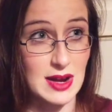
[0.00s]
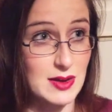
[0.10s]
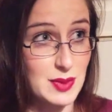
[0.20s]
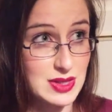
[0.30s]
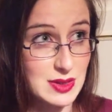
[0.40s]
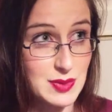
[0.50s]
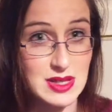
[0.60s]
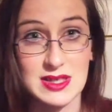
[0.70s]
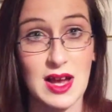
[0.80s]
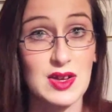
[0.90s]
Harry Potter,
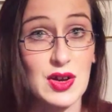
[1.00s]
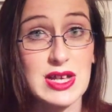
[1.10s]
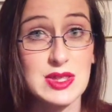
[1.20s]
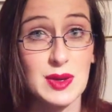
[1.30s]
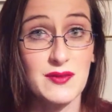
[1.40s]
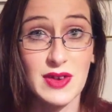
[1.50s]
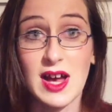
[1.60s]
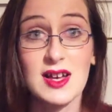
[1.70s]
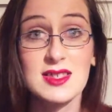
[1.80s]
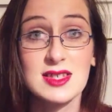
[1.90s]
because I got into it
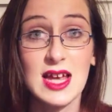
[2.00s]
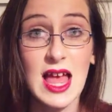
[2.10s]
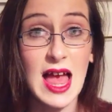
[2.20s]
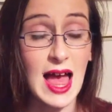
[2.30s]
first